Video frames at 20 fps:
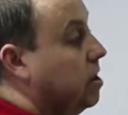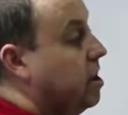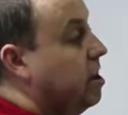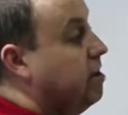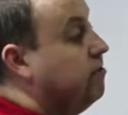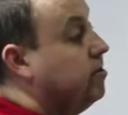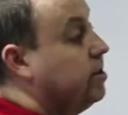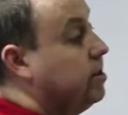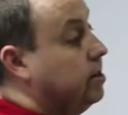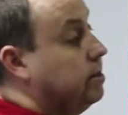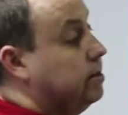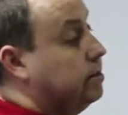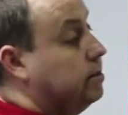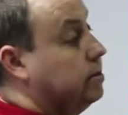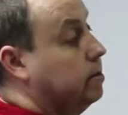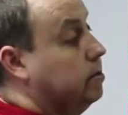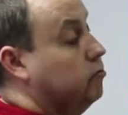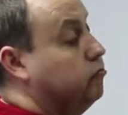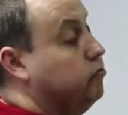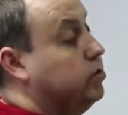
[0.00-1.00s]
Here it
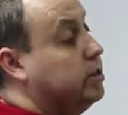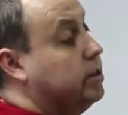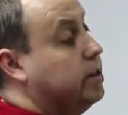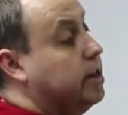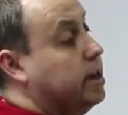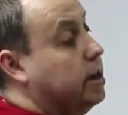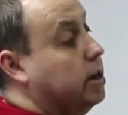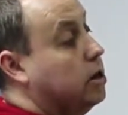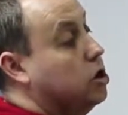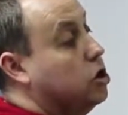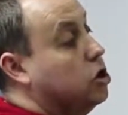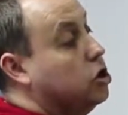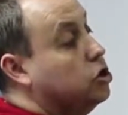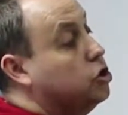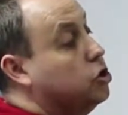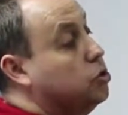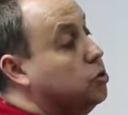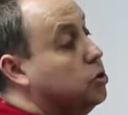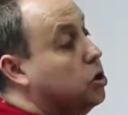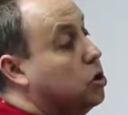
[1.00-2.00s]
is, written here.
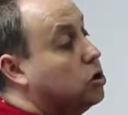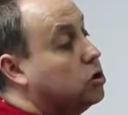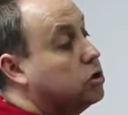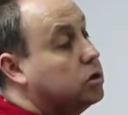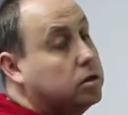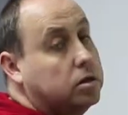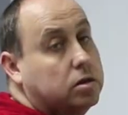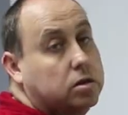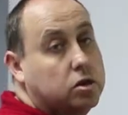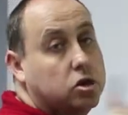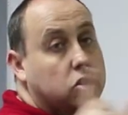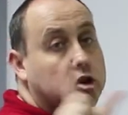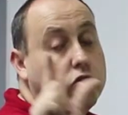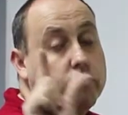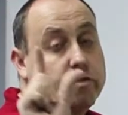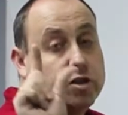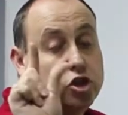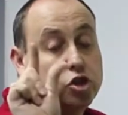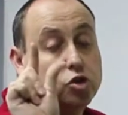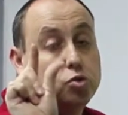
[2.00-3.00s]
Do not,
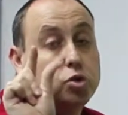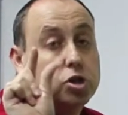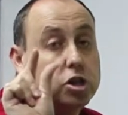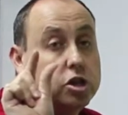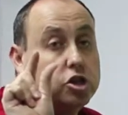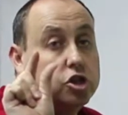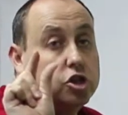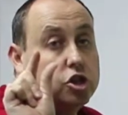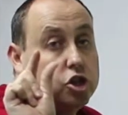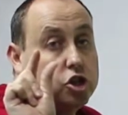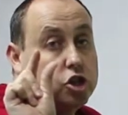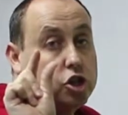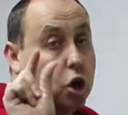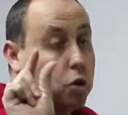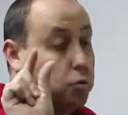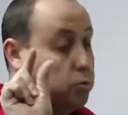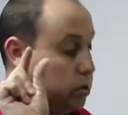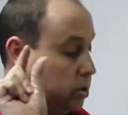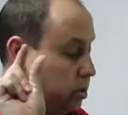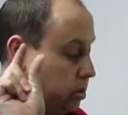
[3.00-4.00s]
or it shortens to
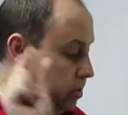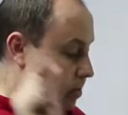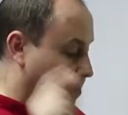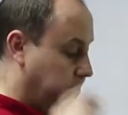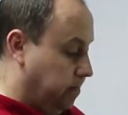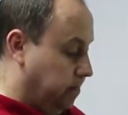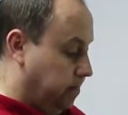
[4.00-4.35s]
don't.